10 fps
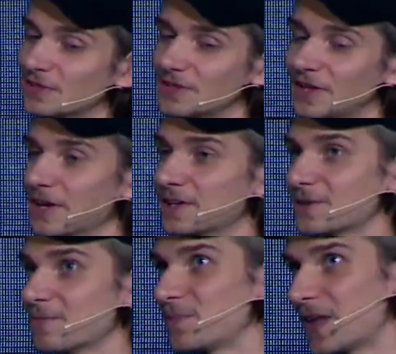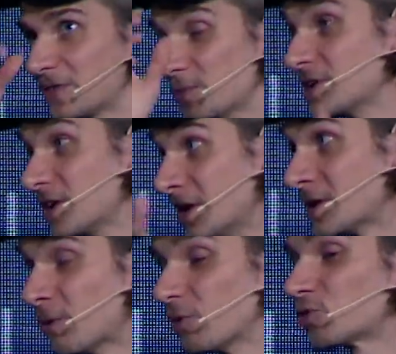like at the beginning,
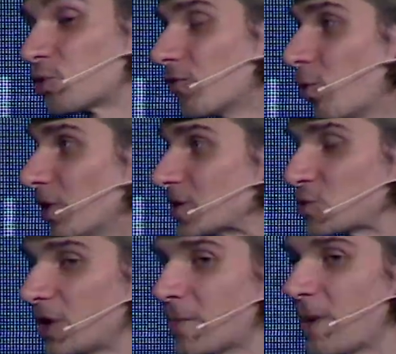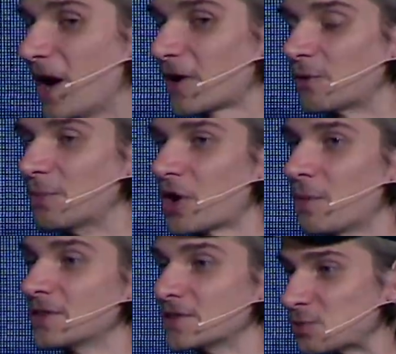what was sort of holding Solana back from
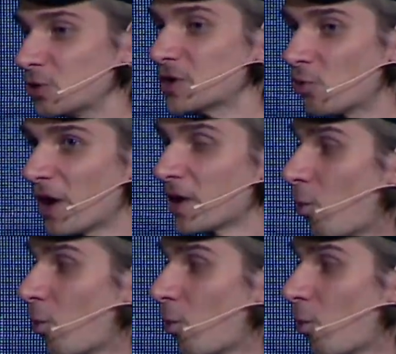becoming this really rank